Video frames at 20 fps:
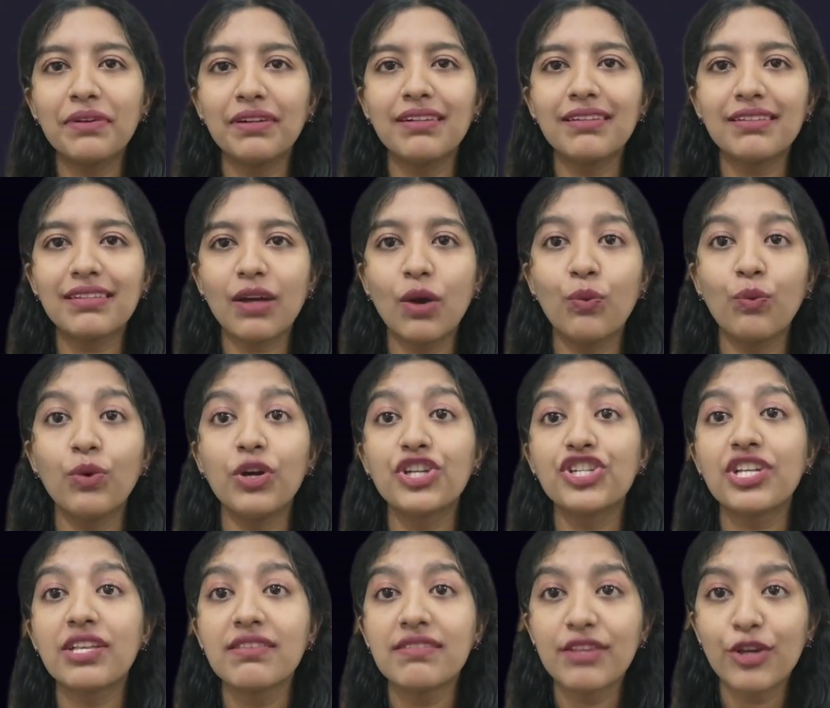build
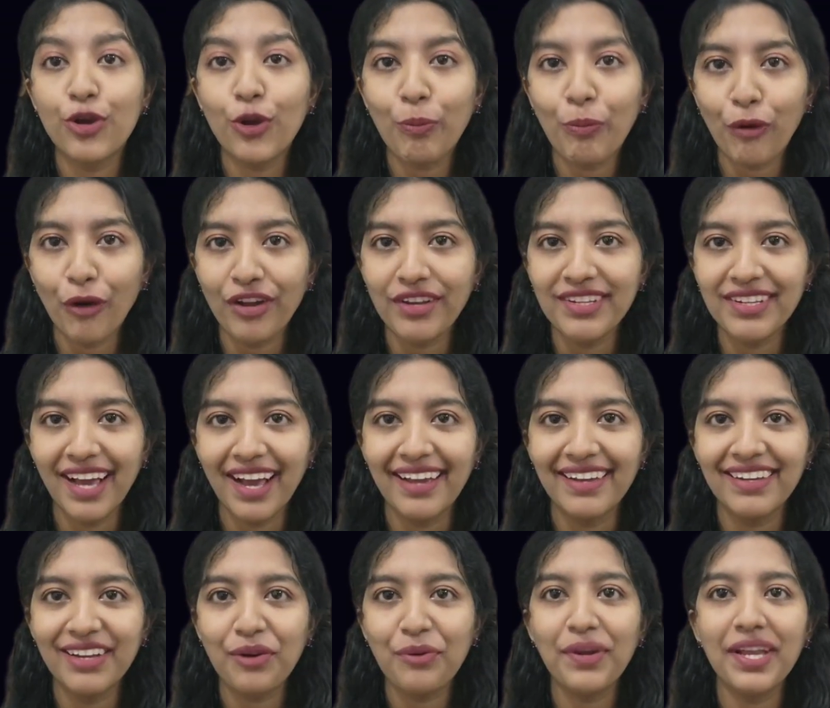version
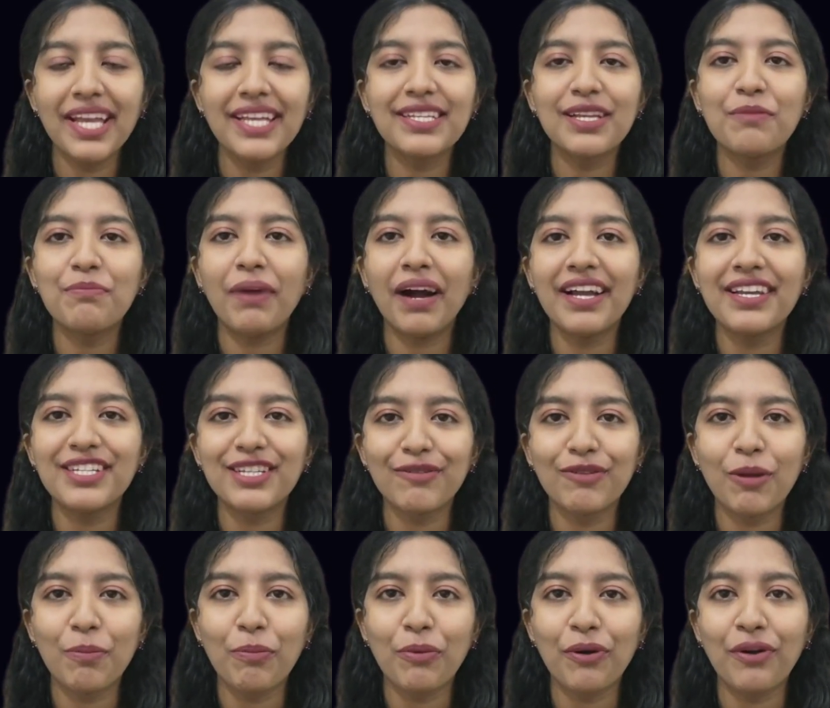0.9 created by
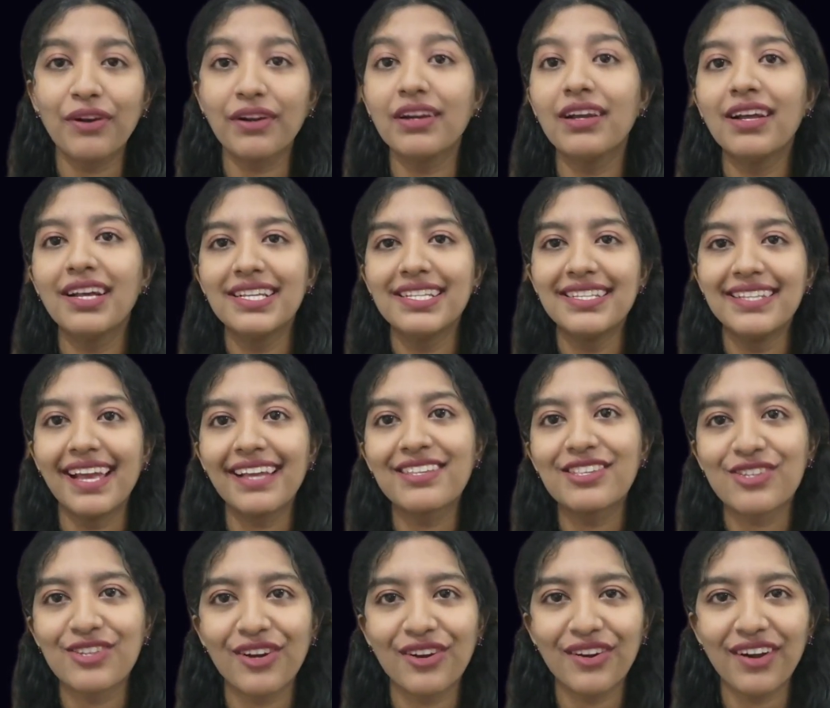developer
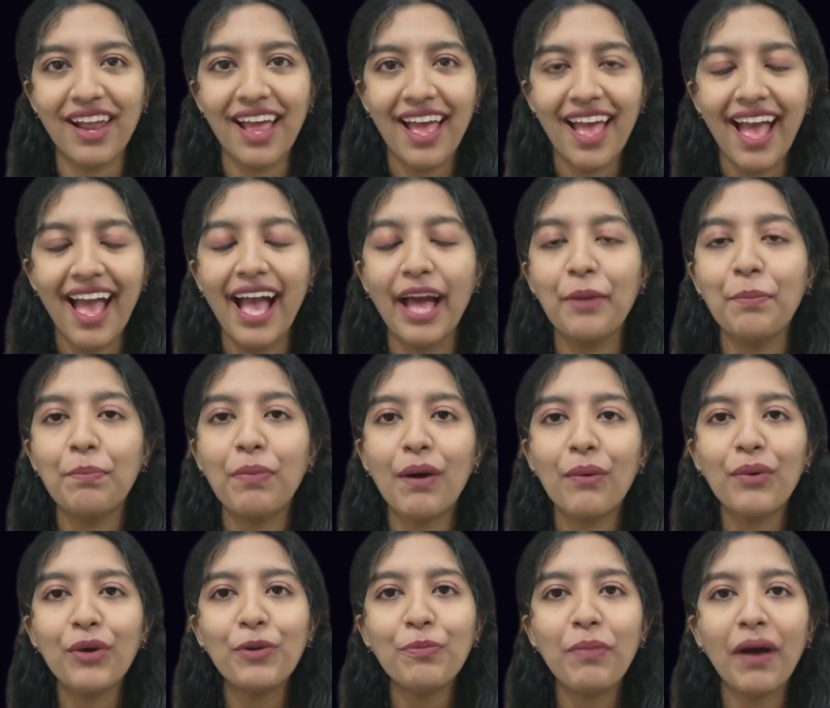Dexter and
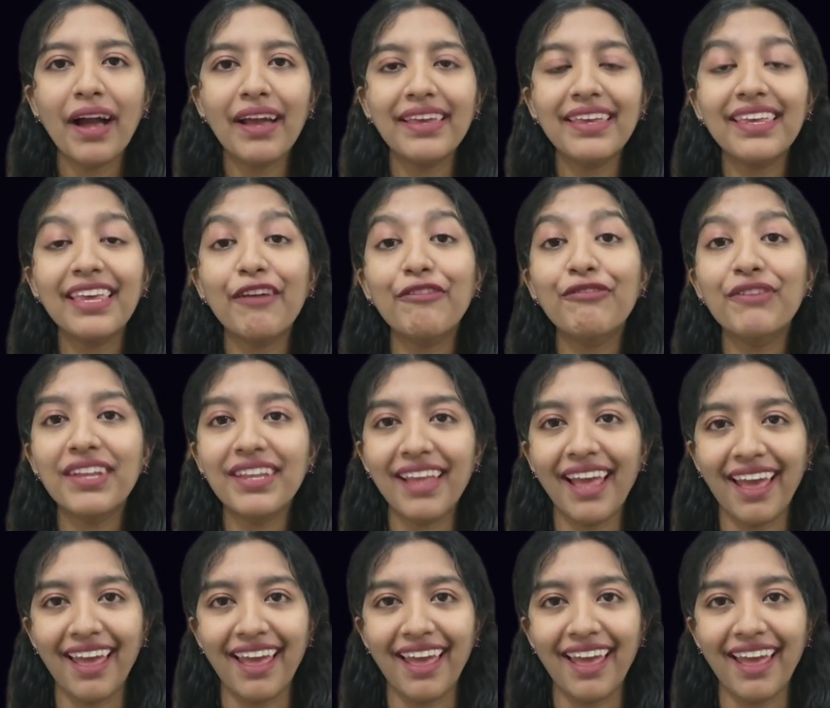powered by Caffeine